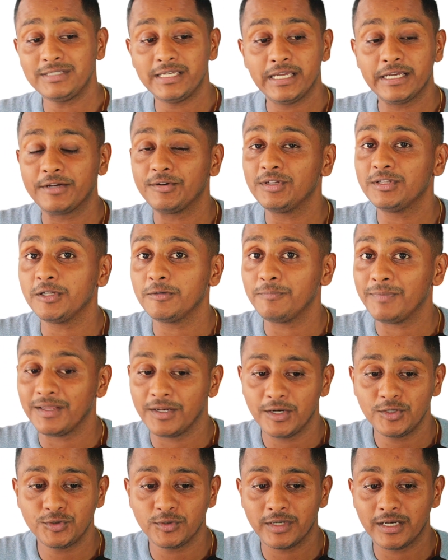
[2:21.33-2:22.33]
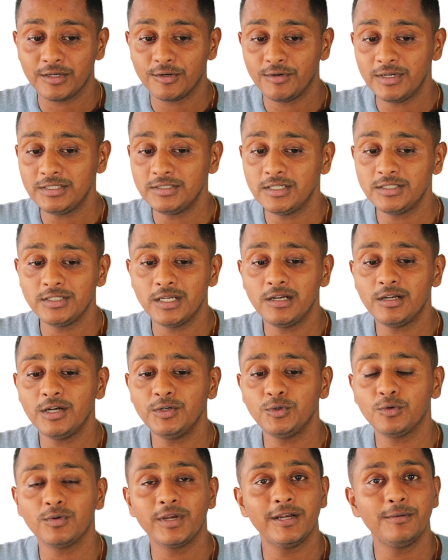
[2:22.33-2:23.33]
I agree that parents should encourage the children
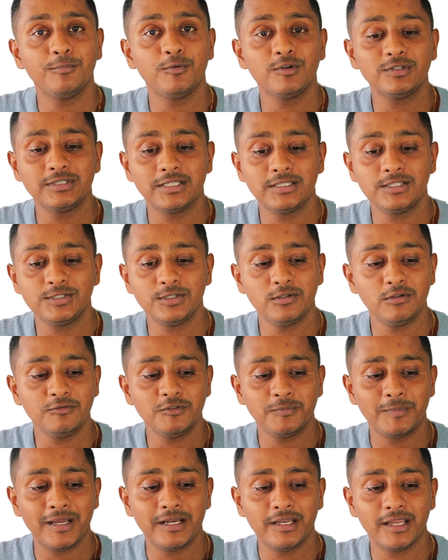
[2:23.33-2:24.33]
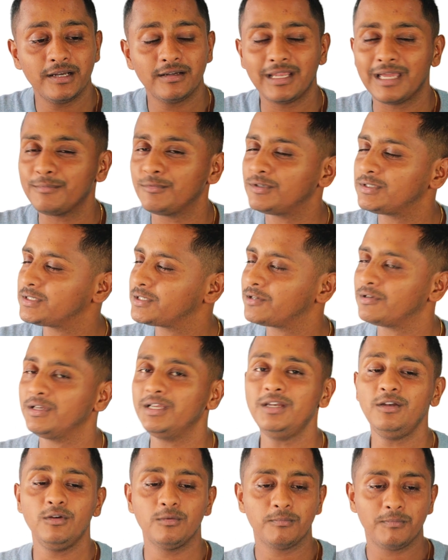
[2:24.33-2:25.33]
to read books instead of spending time on
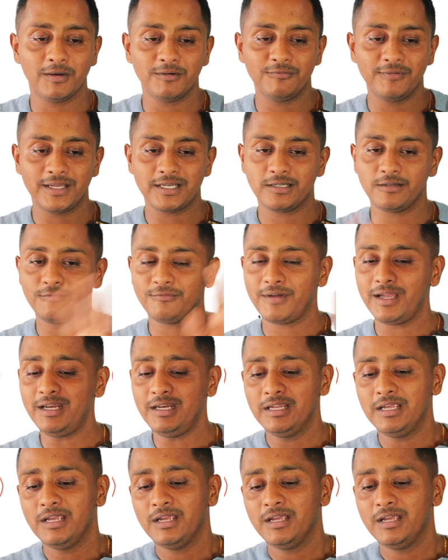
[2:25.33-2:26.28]
screen. Perfectly fine.